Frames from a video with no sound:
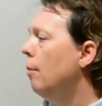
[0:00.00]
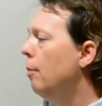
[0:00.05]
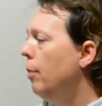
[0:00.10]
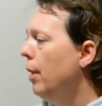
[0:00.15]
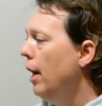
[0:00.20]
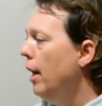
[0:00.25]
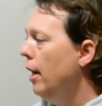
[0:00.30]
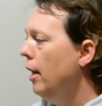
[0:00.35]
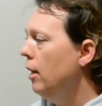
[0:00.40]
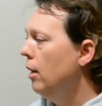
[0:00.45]

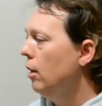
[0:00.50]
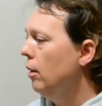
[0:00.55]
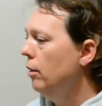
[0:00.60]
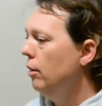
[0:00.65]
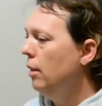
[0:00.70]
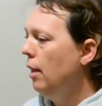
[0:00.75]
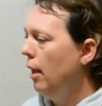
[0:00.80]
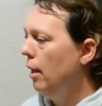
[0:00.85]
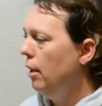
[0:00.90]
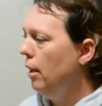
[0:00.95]
but
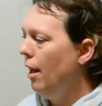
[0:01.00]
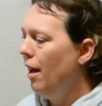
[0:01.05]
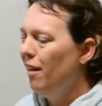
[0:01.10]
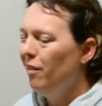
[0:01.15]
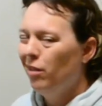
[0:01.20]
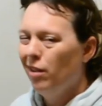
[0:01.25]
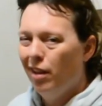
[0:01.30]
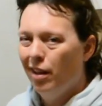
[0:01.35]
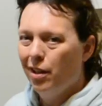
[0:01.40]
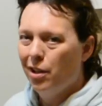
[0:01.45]
they
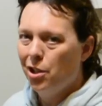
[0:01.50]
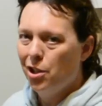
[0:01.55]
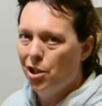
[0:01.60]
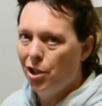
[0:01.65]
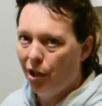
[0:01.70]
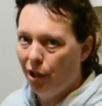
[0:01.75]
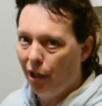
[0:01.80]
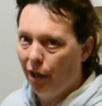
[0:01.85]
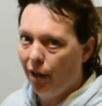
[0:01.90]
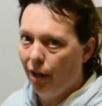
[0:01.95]
have a lot of
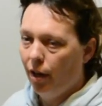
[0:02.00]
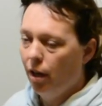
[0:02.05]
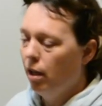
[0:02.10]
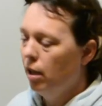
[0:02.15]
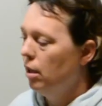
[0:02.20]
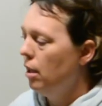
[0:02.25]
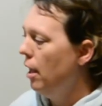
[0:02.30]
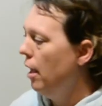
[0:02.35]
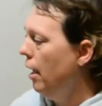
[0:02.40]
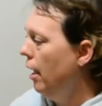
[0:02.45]
sugar,
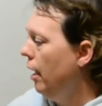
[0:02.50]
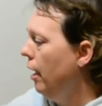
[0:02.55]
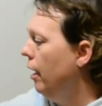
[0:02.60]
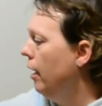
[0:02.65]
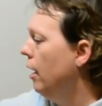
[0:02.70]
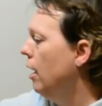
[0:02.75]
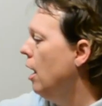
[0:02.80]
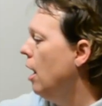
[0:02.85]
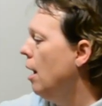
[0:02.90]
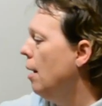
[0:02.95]

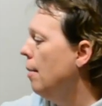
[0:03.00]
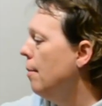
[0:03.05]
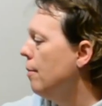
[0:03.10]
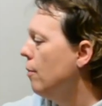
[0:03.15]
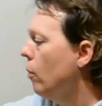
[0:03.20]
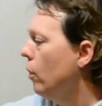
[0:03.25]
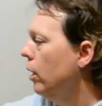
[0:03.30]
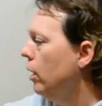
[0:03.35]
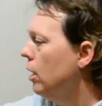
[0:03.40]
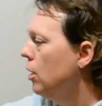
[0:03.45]
and
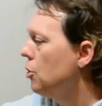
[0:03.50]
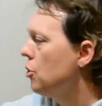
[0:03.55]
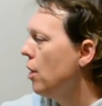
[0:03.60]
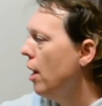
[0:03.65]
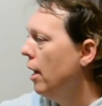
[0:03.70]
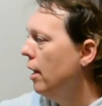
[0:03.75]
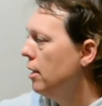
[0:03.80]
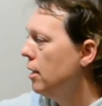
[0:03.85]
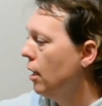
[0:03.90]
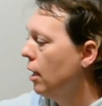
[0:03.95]
I'm really
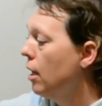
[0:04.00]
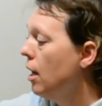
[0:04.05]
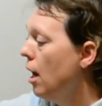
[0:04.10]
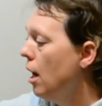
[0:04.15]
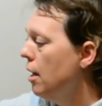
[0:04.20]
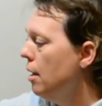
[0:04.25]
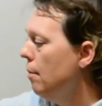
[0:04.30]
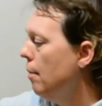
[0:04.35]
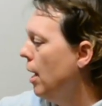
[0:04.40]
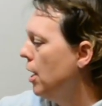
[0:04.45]
trying to
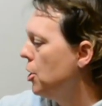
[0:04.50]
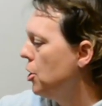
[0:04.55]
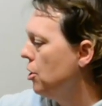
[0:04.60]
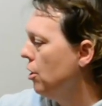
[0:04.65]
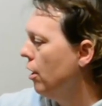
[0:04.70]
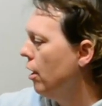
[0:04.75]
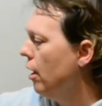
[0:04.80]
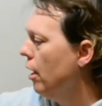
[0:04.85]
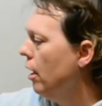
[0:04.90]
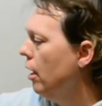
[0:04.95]
cut my
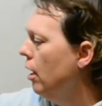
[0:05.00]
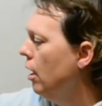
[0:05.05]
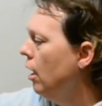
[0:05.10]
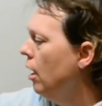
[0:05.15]
sugar.